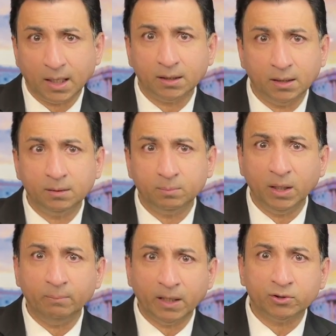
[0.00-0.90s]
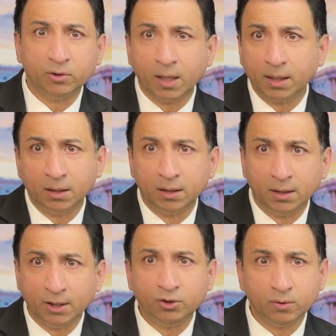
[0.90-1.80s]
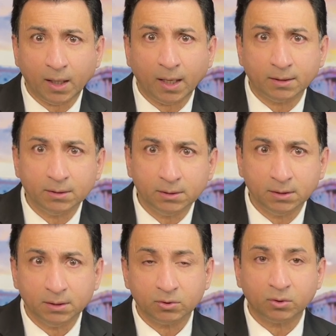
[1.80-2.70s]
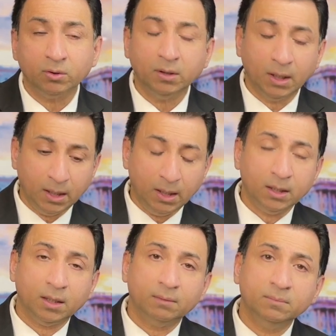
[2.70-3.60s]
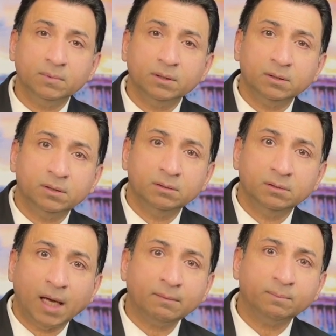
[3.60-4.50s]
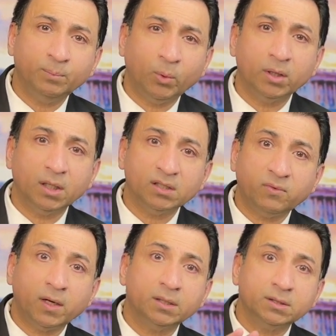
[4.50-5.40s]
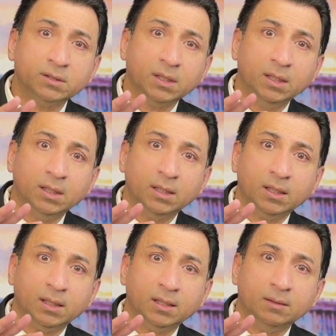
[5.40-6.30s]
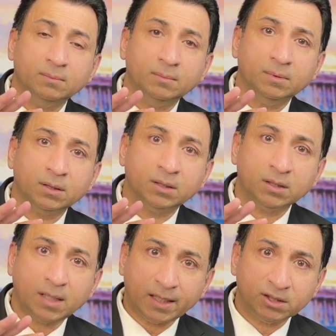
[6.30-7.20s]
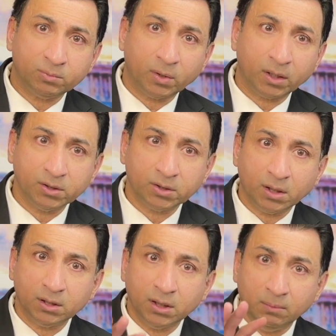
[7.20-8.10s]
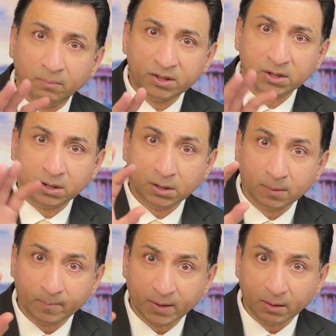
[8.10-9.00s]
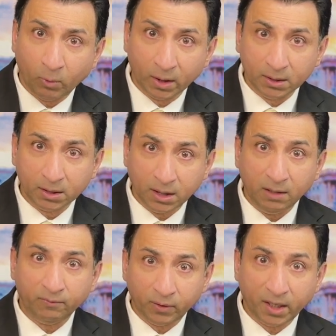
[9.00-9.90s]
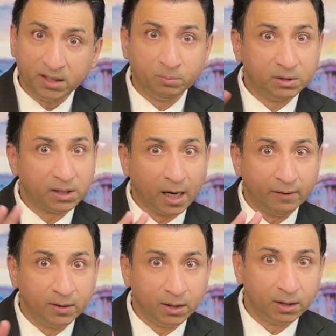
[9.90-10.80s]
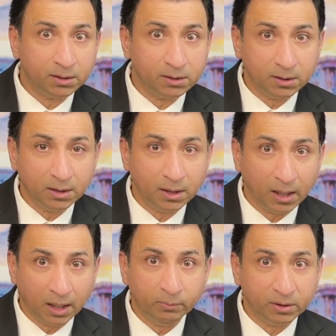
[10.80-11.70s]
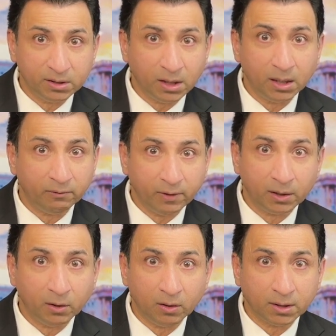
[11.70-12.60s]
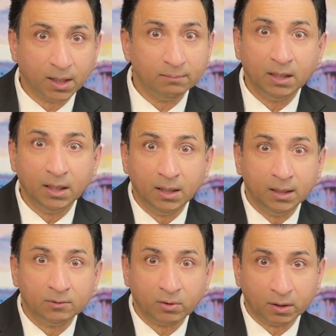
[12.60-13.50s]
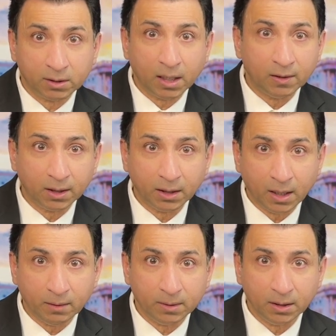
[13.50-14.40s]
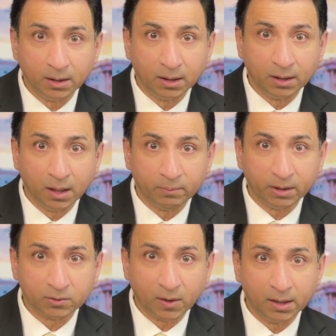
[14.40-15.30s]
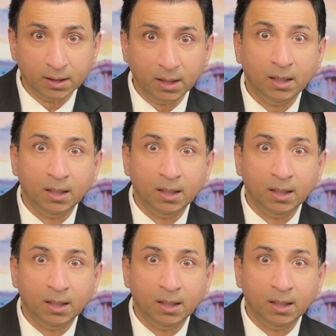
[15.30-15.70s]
I think being patriotic can get you that. So that point, as far as the taxes were concerned, he mentioned one key phrase which I haven't heard anyone say in a very long time: trickle-down economics, right?